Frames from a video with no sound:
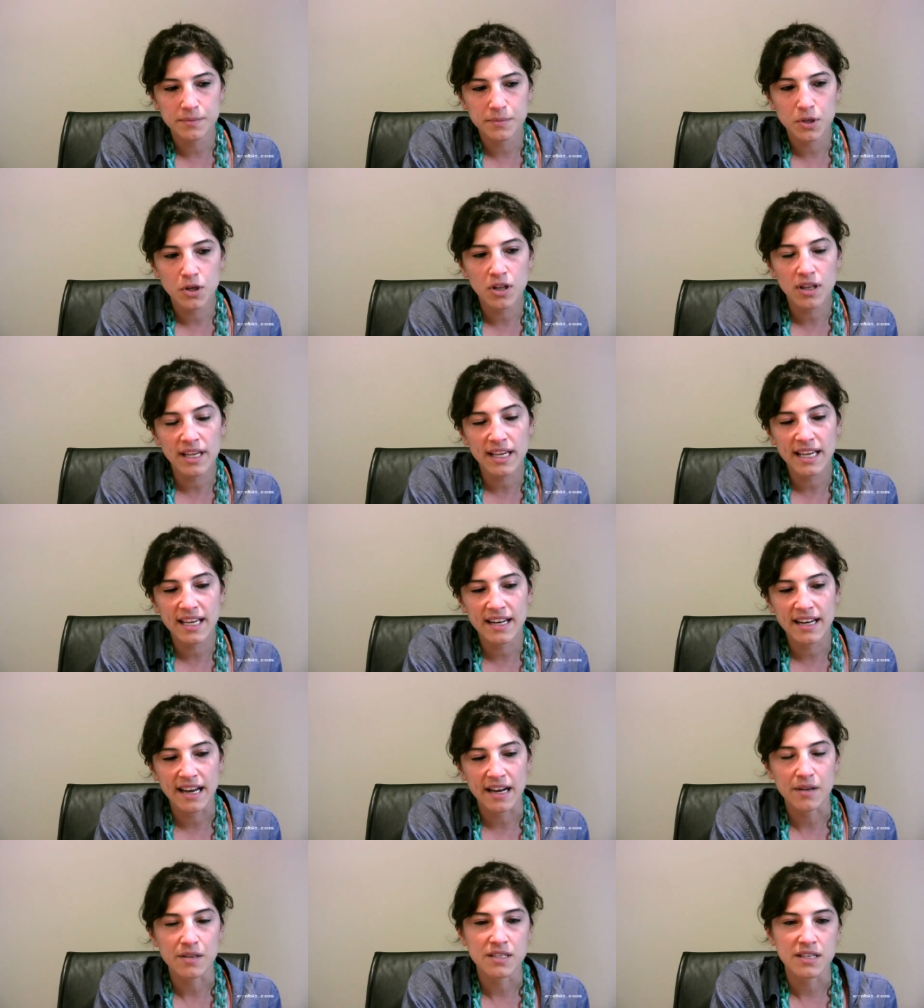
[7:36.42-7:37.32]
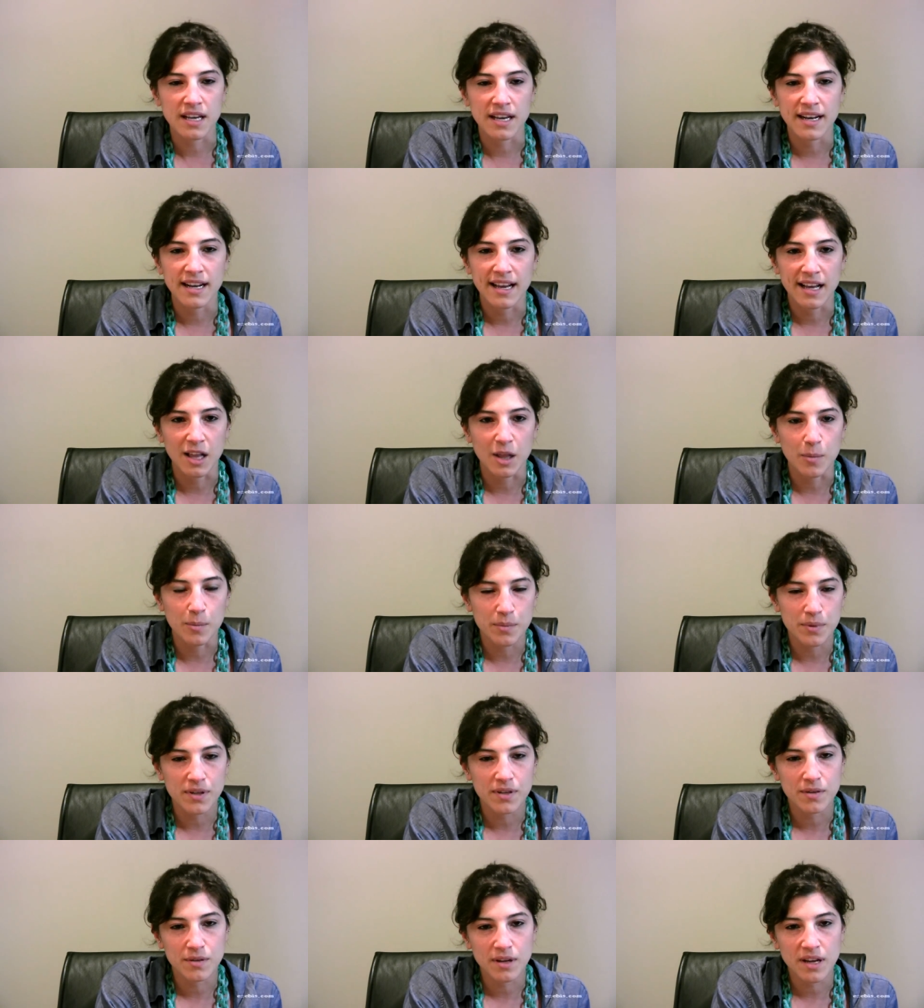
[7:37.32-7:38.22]
pulling in outside help,
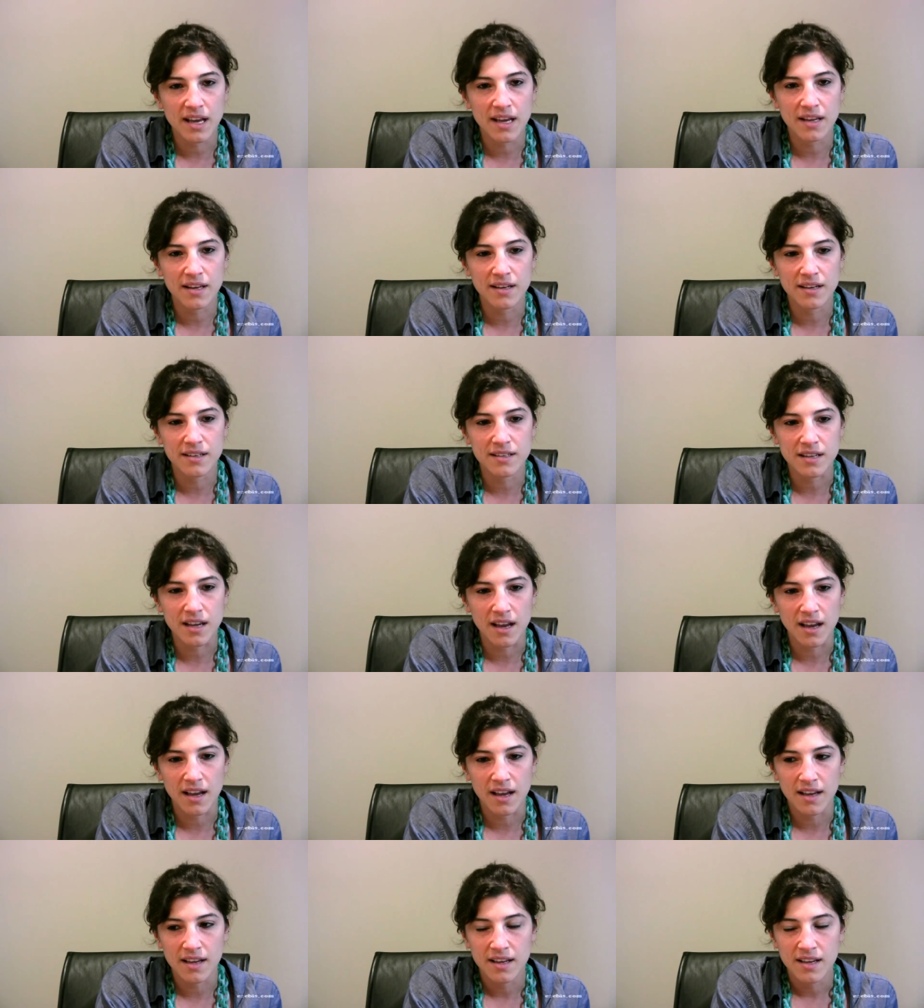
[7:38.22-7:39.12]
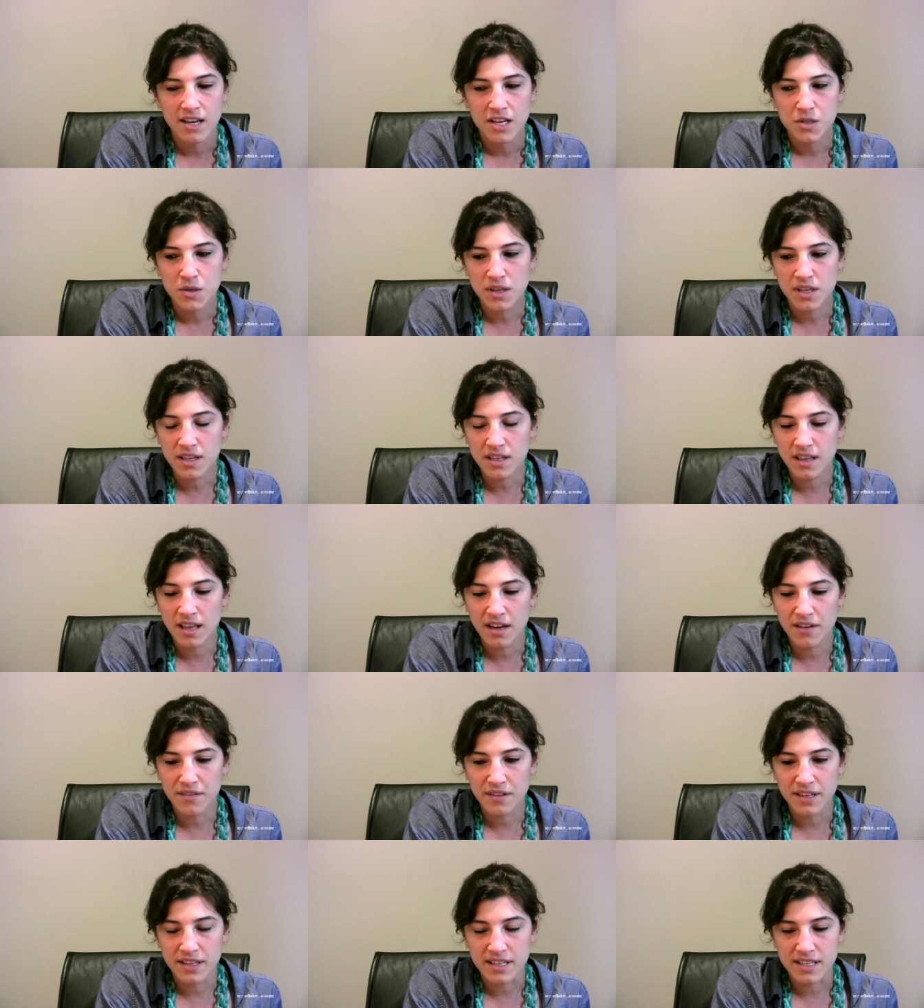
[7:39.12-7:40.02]
and so I think a lot
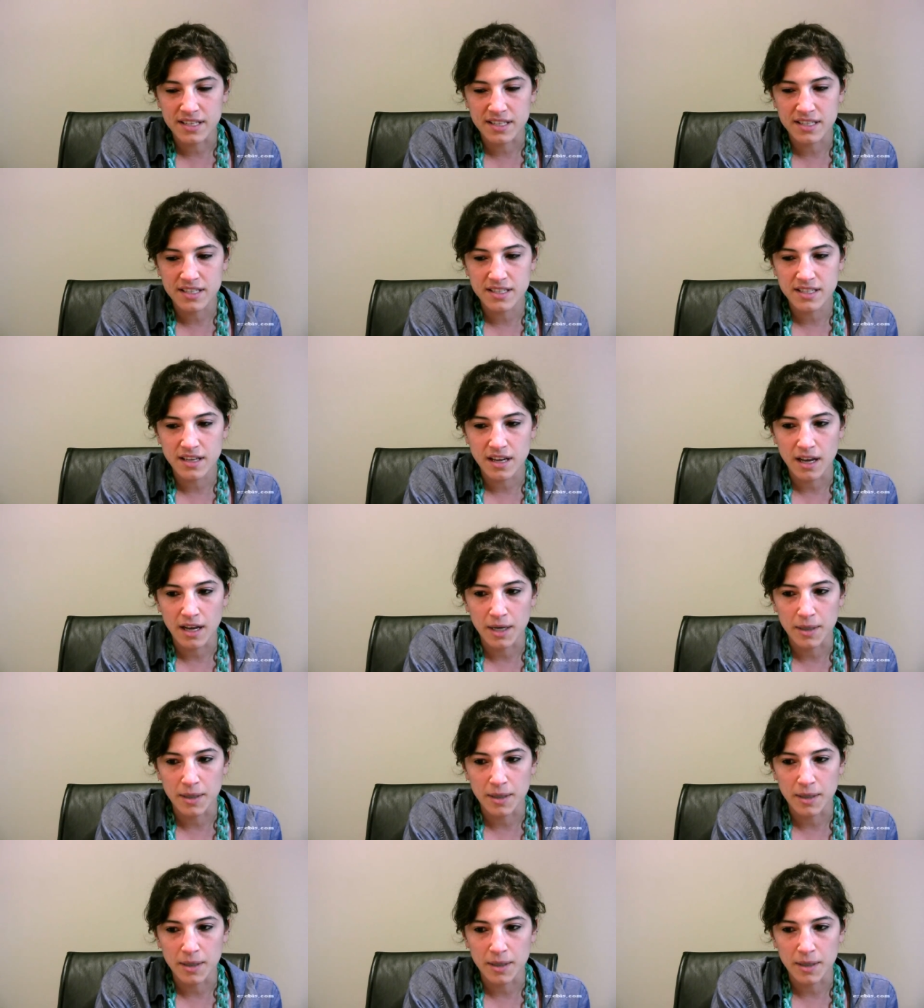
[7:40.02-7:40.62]
of it is